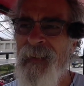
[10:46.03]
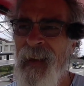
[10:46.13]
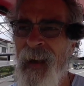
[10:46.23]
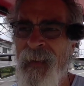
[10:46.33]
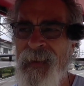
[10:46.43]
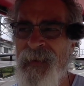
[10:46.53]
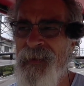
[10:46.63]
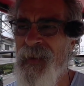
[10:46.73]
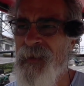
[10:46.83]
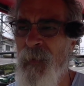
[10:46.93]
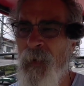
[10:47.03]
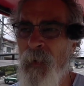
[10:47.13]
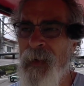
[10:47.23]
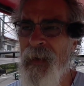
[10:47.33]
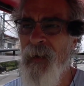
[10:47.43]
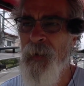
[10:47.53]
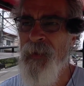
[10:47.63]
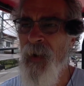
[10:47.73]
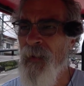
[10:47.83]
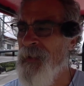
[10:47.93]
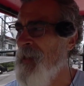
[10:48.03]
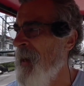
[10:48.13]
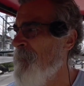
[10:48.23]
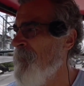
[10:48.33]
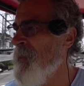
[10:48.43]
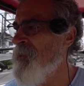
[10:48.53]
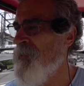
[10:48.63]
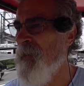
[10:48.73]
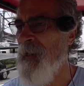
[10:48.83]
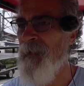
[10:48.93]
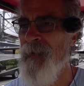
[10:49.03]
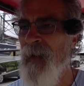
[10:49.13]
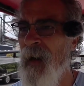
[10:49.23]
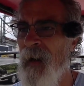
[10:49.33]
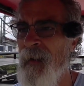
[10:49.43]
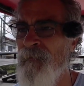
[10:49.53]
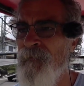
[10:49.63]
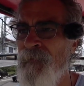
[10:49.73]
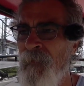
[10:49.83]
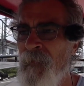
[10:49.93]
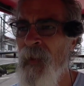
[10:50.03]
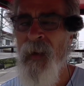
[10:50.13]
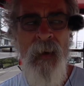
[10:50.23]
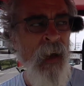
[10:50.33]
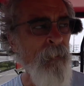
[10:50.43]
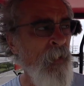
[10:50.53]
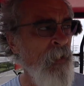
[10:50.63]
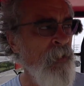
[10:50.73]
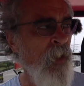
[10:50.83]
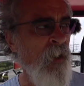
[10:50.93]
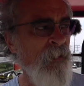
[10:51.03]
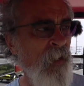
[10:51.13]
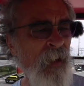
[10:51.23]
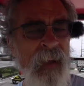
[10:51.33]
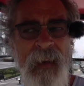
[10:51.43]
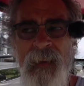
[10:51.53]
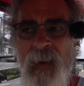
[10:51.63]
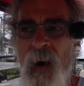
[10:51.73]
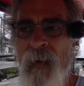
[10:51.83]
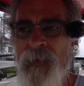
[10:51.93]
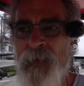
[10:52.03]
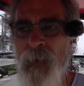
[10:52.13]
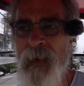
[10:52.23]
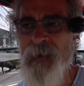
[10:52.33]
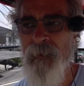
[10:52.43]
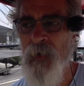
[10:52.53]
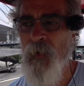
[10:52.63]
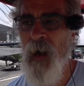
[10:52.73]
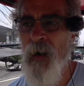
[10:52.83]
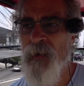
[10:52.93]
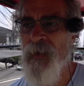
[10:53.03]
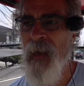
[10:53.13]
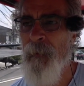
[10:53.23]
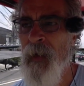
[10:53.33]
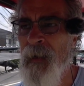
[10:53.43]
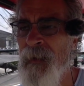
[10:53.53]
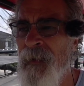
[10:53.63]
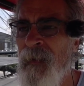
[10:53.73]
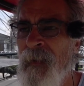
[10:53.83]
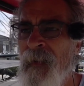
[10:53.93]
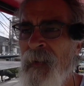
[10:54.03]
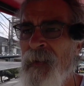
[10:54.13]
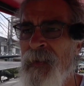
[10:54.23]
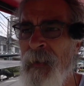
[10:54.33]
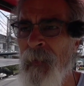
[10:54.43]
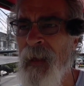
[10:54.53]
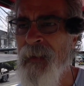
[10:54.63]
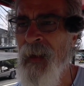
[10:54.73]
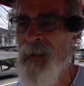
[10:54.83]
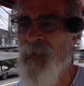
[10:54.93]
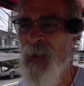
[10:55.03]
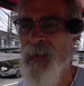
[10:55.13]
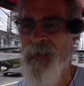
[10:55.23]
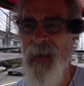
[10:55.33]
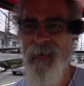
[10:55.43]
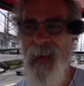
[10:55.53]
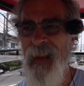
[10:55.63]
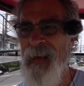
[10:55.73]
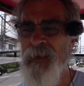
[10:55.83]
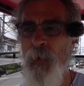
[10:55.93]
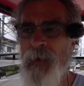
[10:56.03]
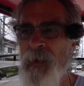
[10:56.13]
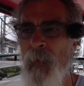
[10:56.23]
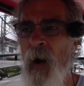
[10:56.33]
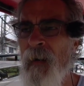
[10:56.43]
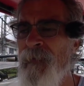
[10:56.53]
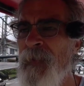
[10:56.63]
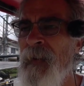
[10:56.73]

Now this is just what we deal with all the time. This street, I'm going to talk to the lady at the office. We got some new guards came in. Seem like nice fellows. They like switch them off.